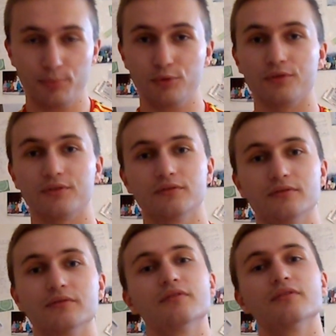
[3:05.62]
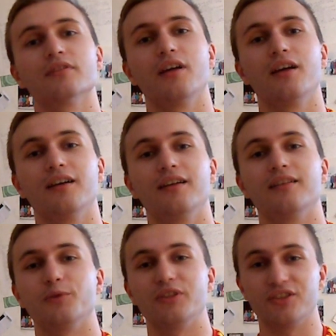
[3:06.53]
the Prut,
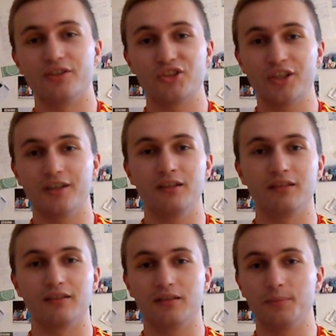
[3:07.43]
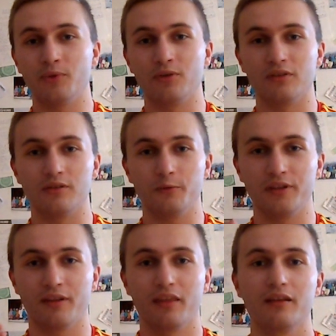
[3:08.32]
which is shared at border
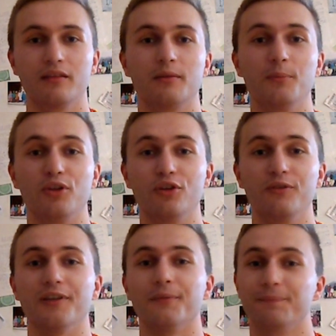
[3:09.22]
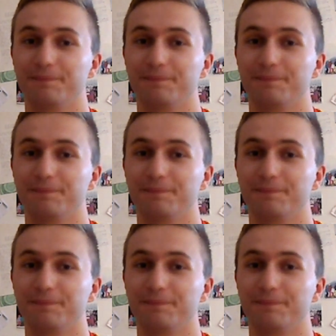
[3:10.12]
with Moldova.